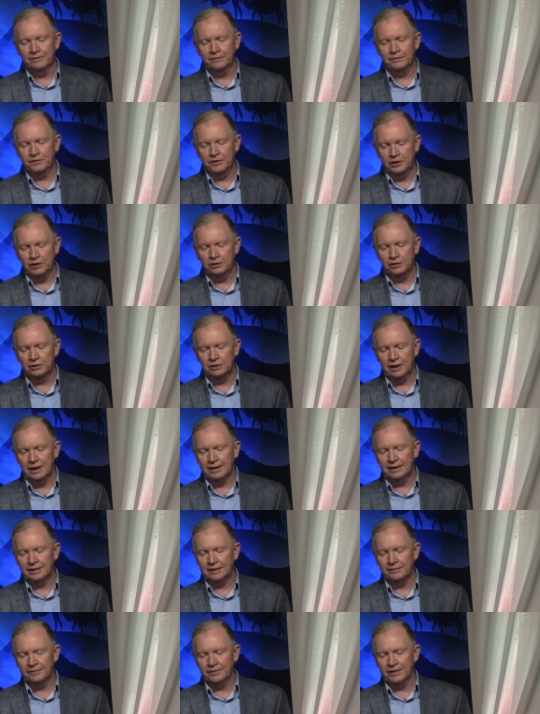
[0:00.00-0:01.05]
feel
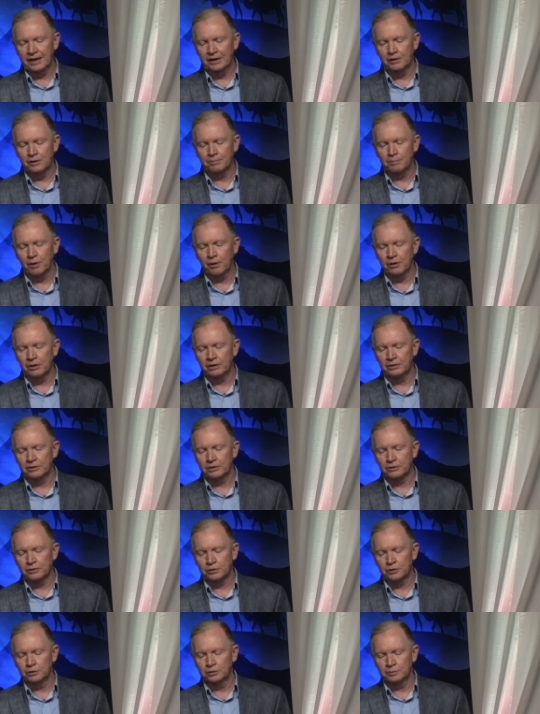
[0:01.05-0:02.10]
like they are part of the
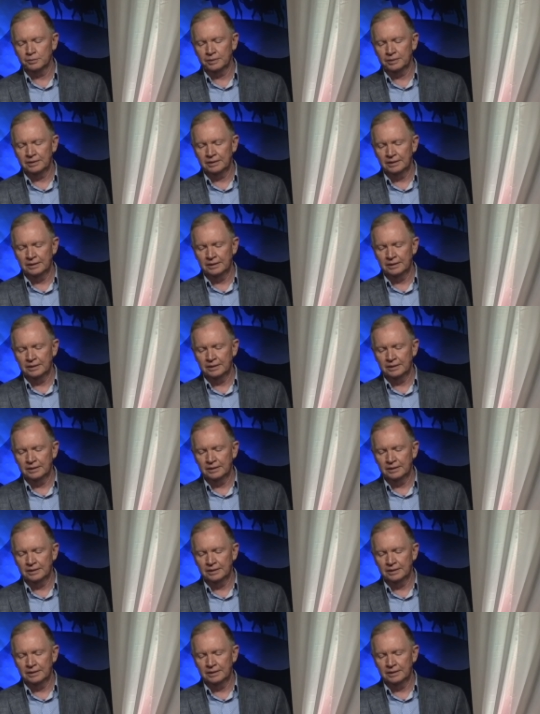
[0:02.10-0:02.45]
group.